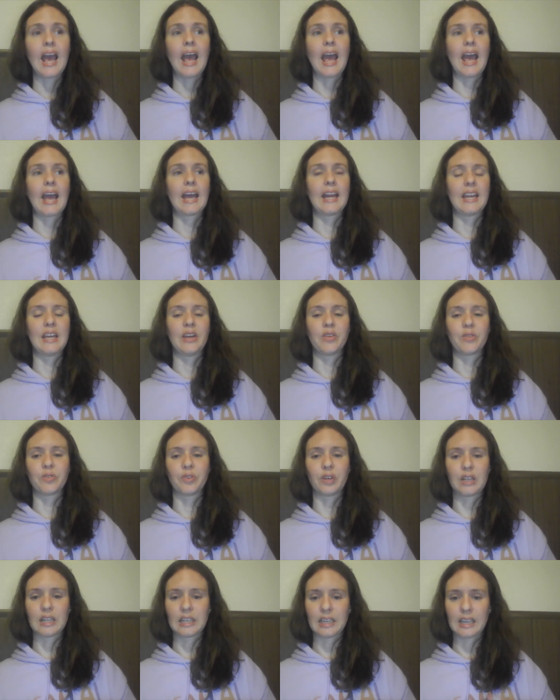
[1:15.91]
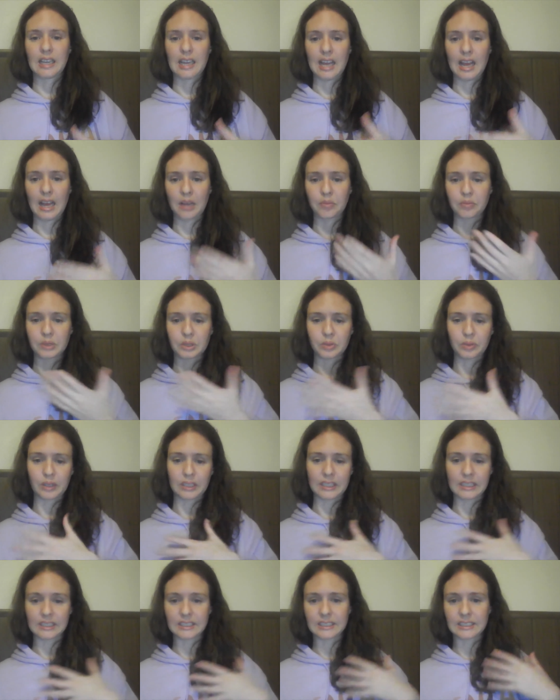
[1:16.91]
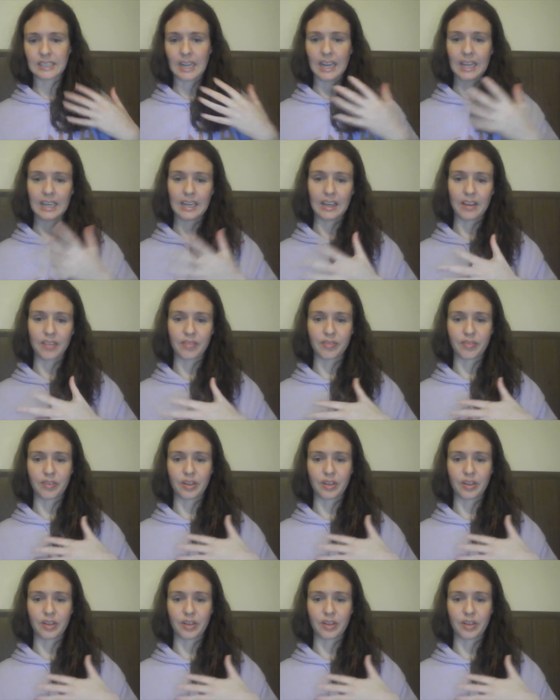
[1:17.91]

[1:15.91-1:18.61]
and it really helps with the state of